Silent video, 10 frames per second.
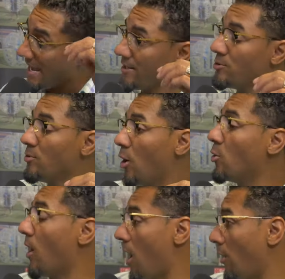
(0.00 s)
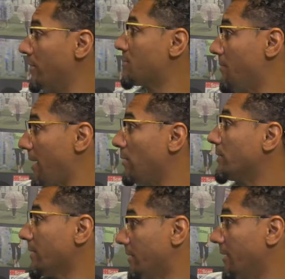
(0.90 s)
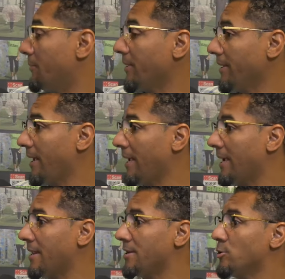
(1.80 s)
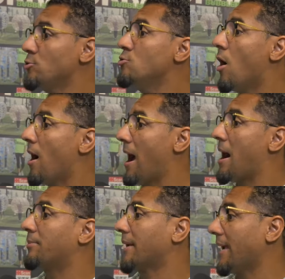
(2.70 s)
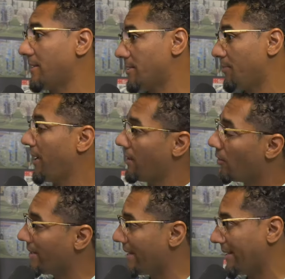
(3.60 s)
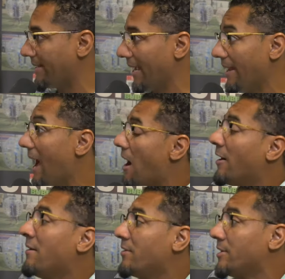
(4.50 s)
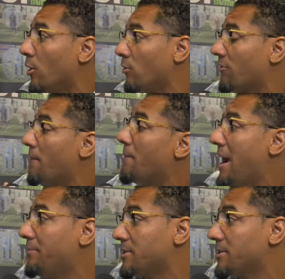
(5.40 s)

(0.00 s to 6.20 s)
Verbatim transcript: debt you owe will always remain with the company, and yeah. you are obligated to pay on that debt. However, though, from my